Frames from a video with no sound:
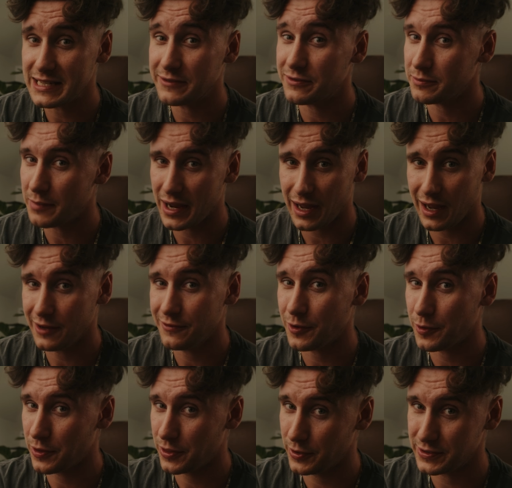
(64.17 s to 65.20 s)
Even my
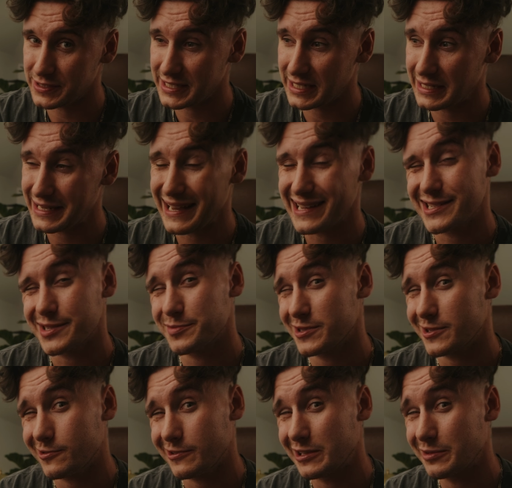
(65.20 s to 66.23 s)
iPhone 13 has some
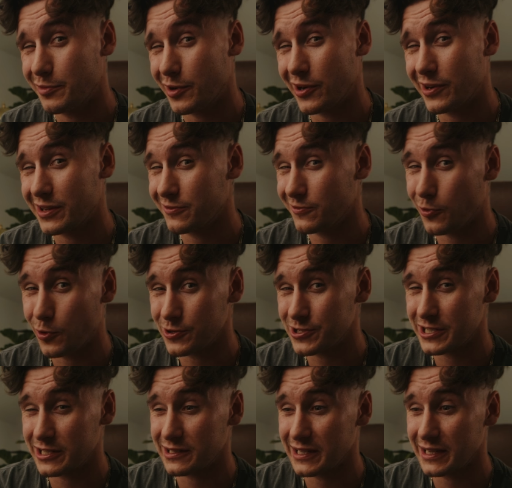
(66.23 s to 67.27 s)
screen burn,
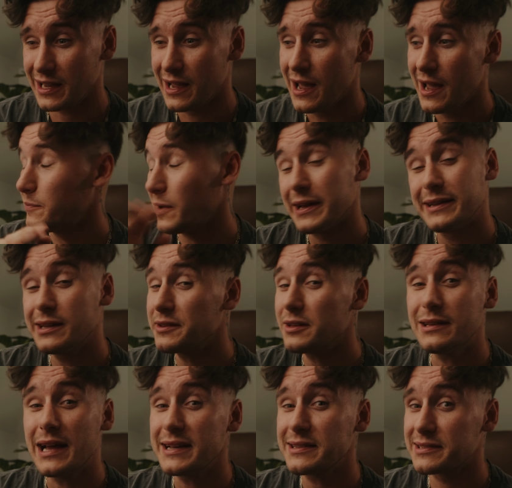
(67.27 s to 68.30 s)
unfortunately. But
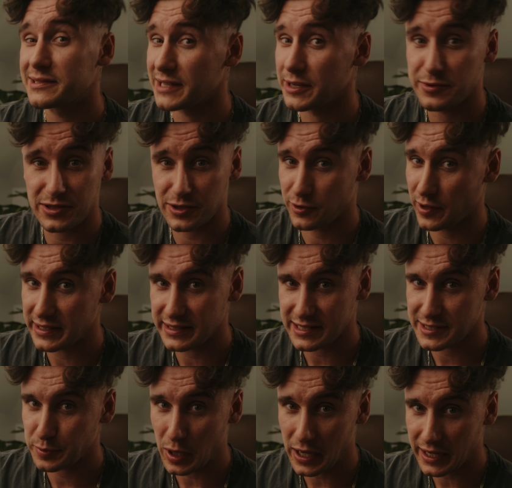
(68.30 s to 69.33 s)
nonetheless, it was a great
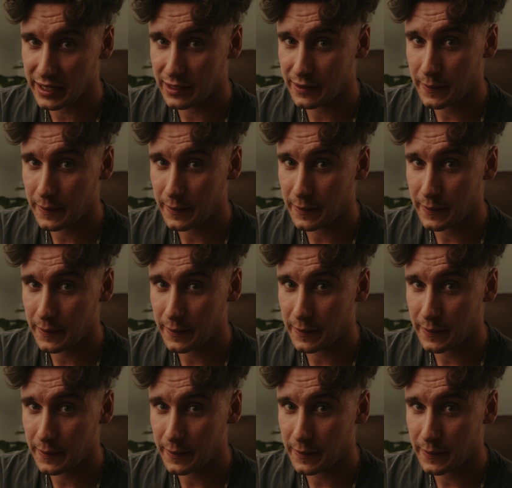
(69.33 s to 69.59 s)
display.